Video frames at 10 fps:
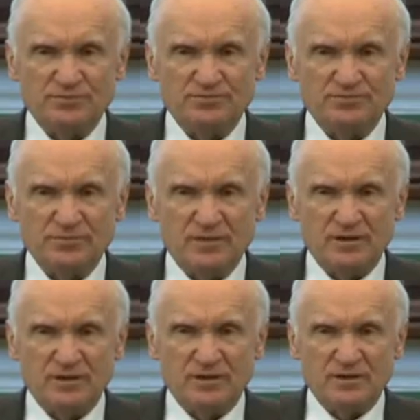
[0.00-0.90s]

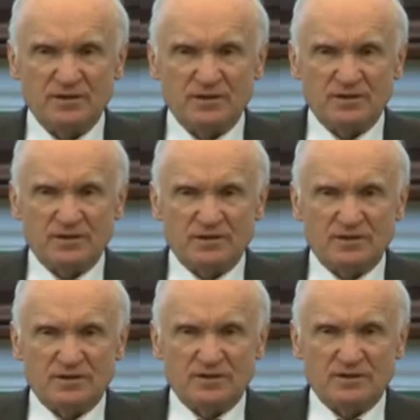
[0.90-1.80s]
because
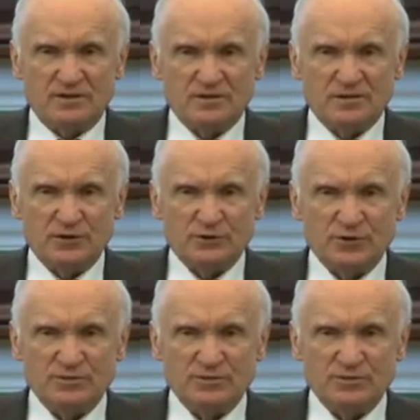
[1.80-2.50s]
when we do something